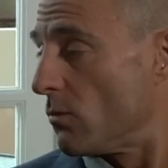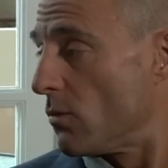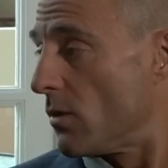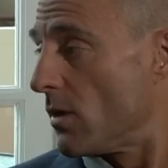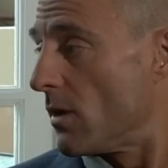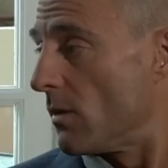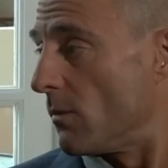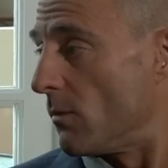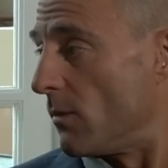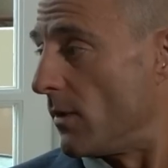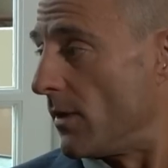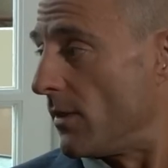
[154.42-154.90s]

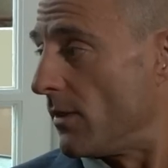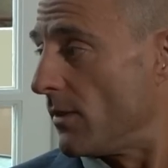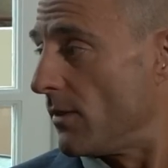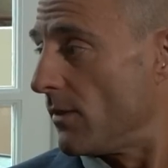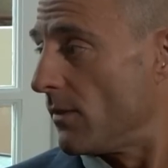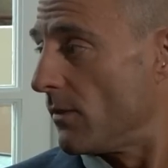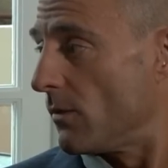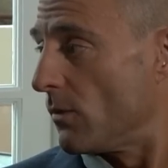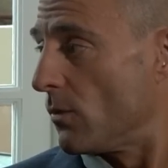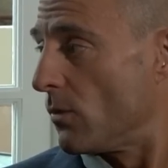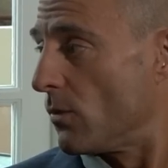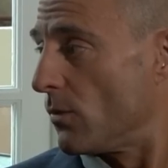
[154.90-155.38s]
worked with
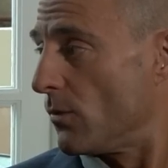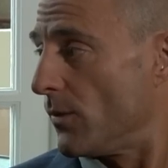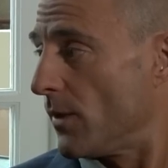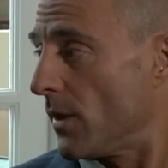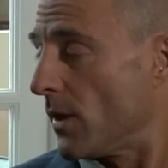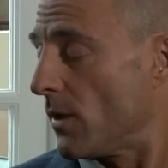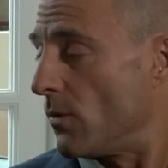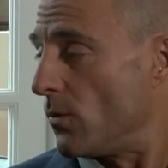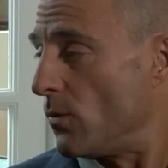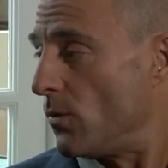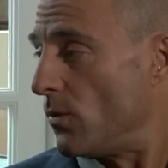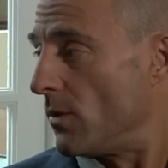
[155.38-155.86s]
or
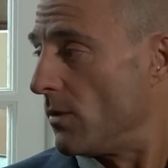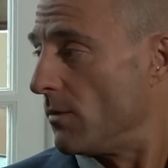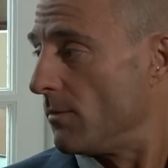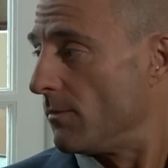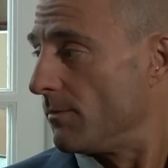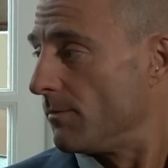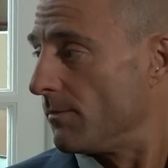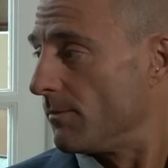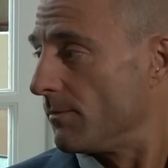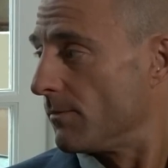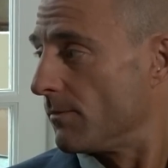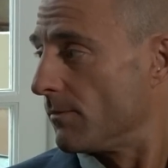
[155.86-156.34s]
known
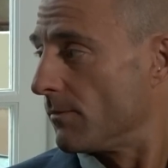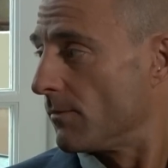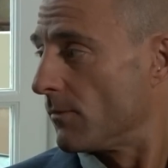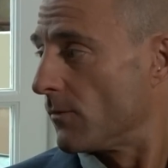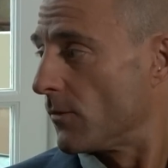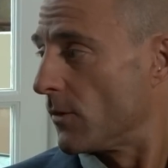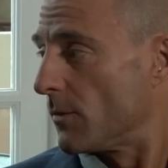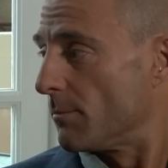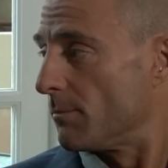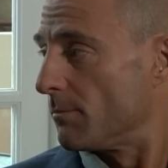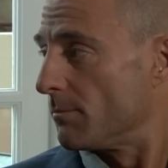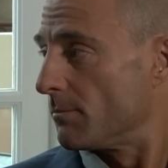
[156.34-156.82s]
mm.
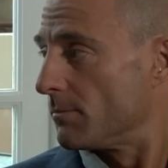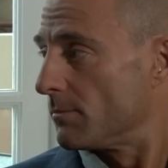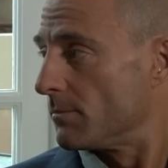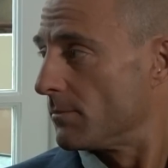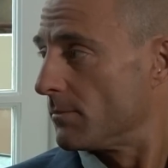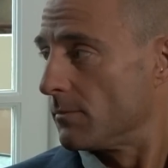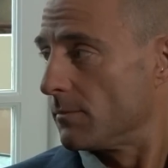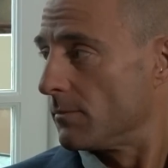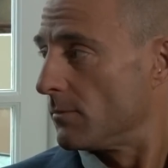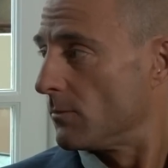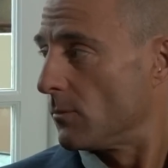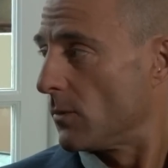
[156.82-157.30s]
from
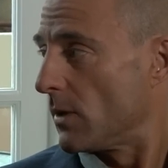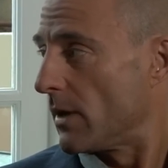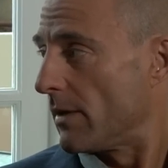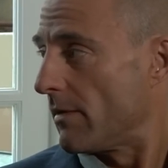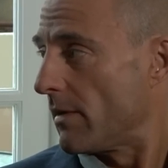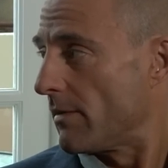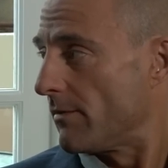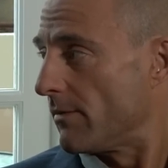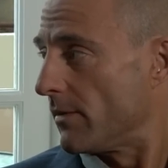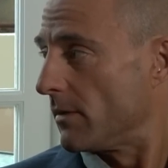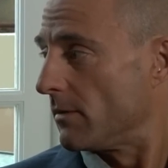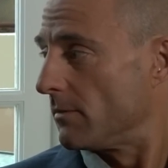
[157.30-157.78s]

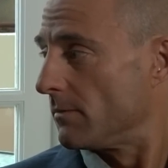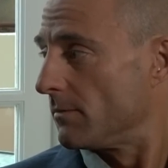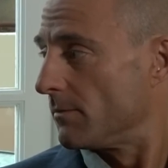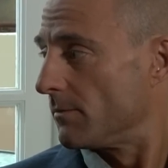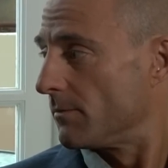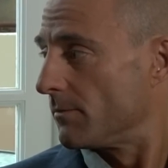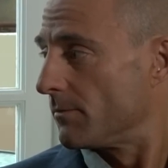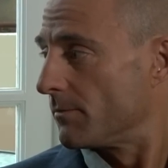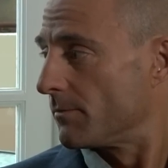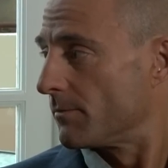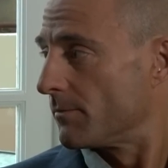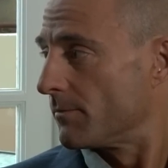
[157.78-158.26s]
wherever.
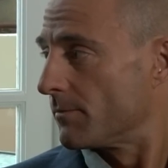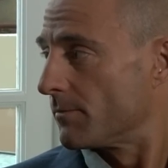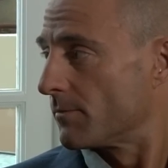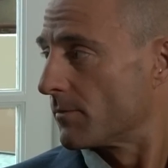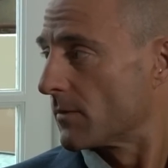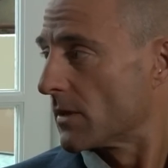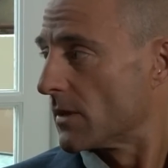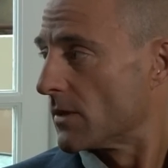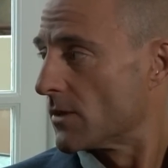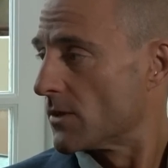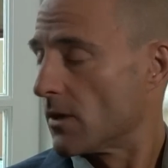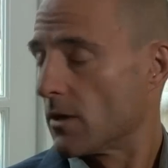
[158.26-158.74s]

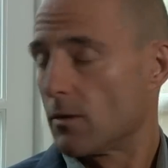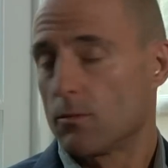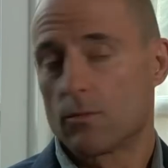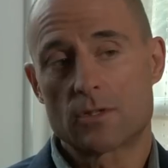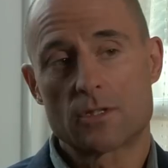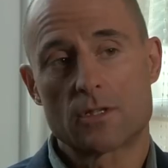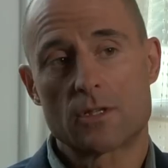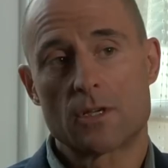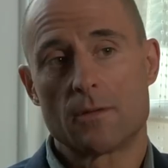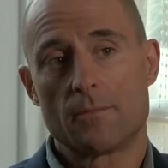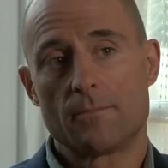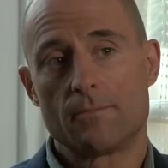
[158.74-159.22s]
So it
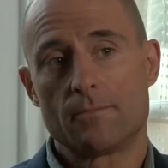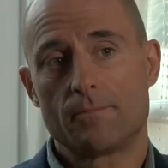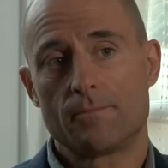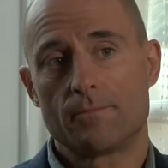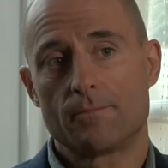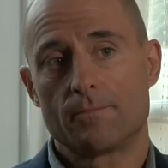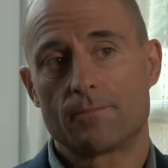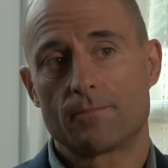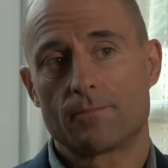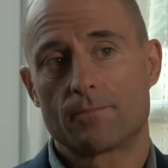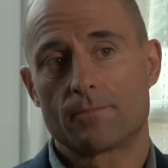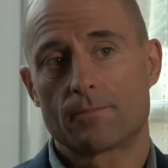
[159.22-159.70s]
was. Um,
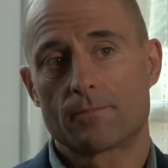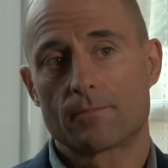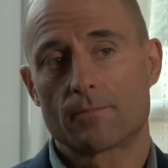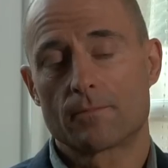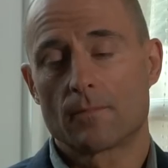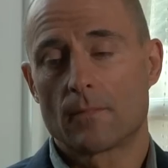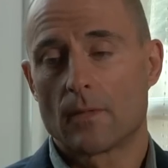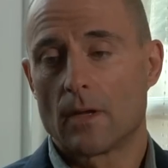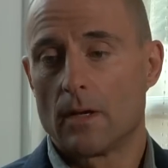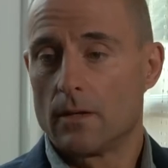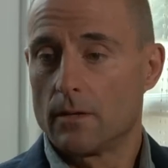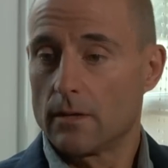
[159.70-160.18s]

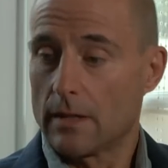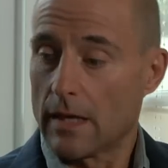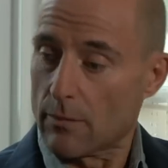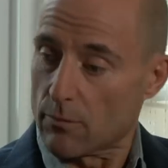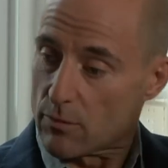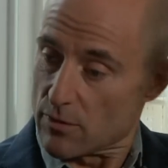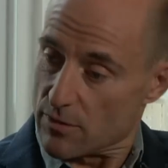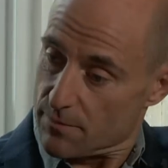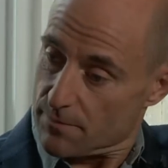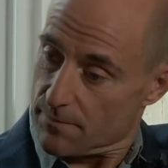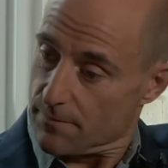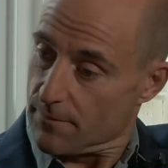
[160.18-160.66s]
that
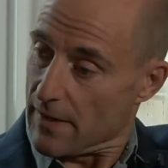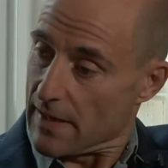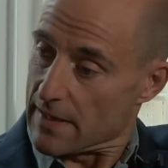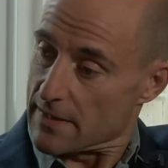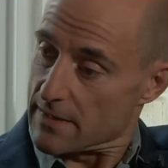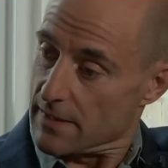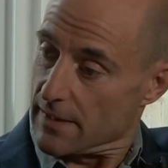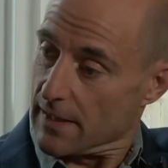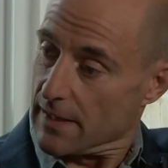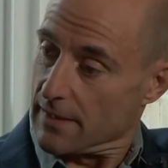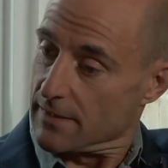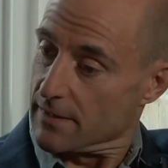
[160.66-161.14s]
was
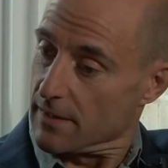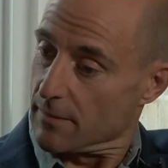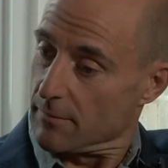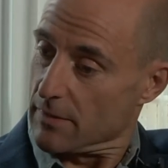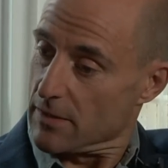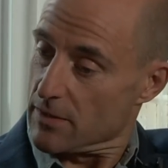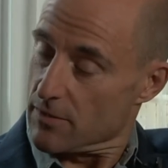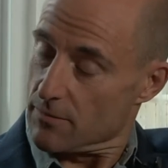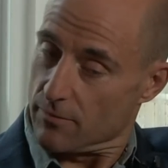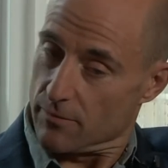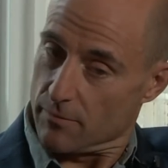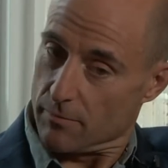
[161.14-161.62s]
fascinating.
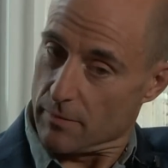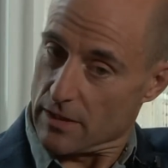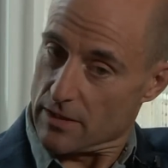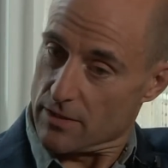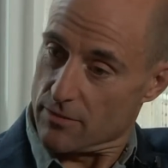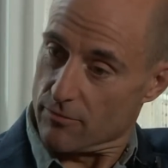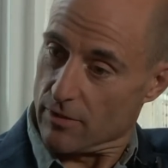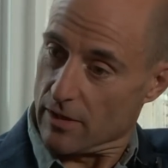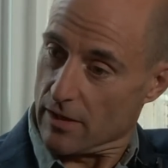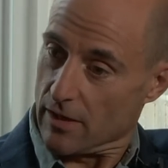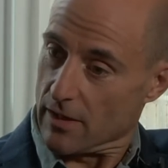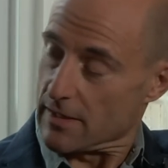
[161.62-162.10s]
It makes
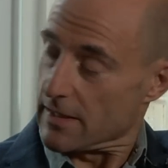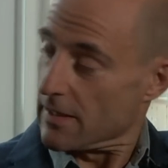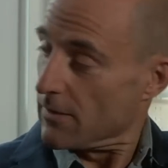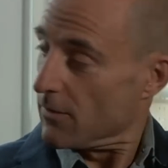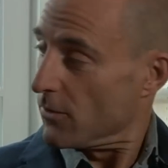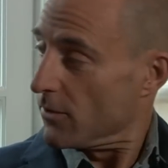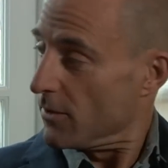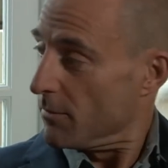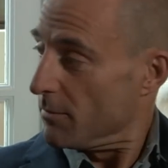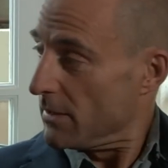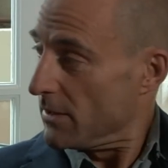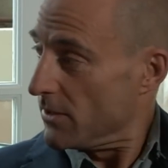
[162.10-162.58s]
you realise how
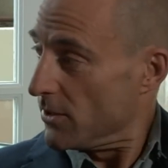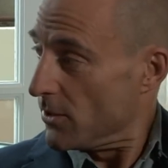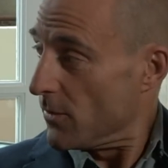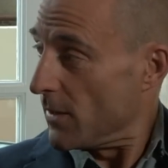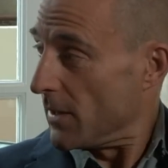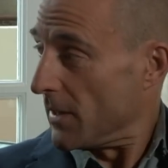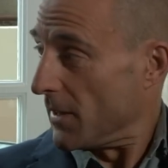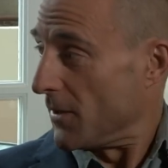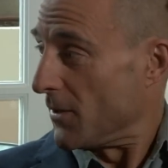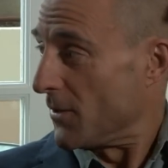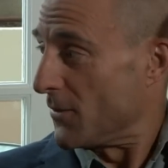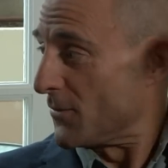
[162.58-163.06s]
long you've been
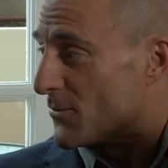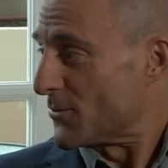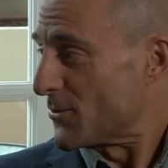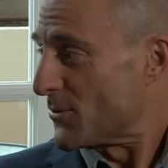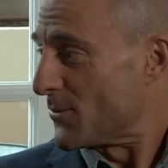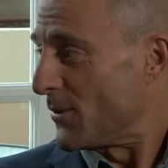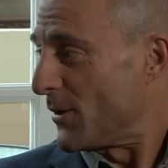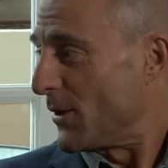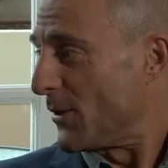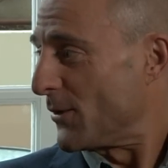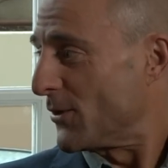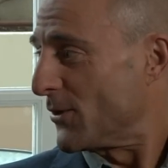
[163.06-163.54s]
doing it after
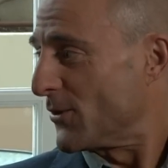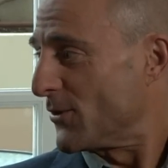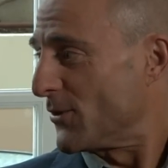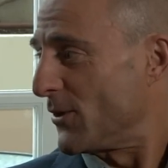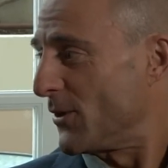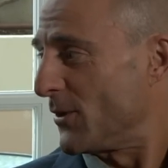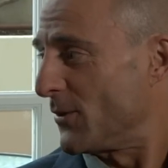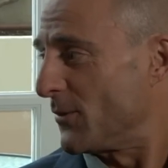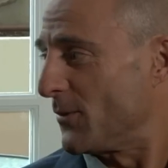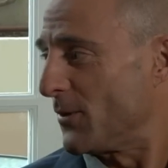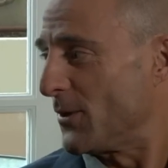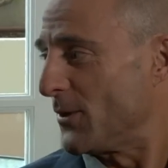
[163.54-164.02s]
a while. It
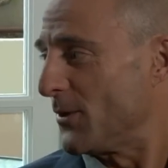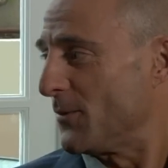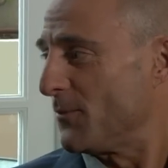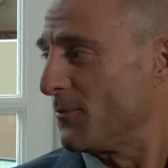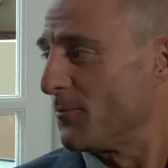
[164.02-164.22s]
does.